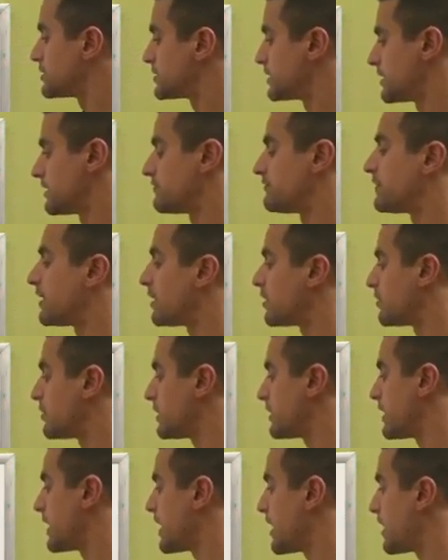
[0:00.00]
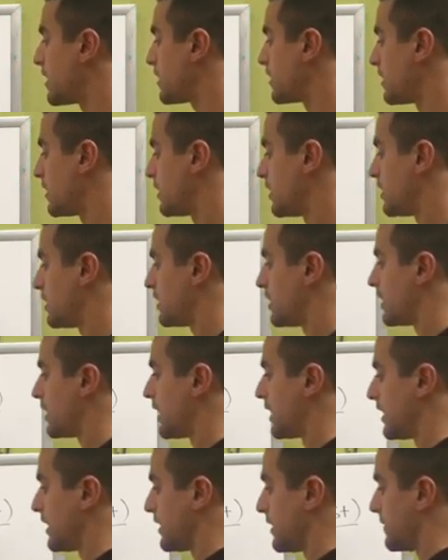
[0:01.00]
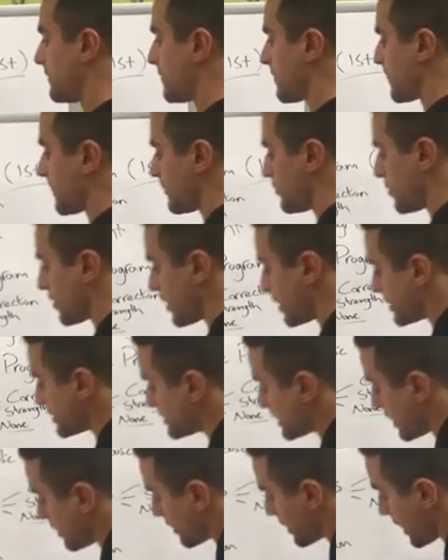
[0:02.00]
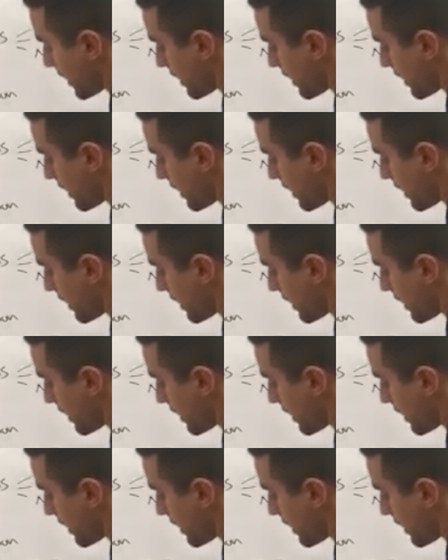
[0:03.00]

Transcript: So then following that, we're going to say,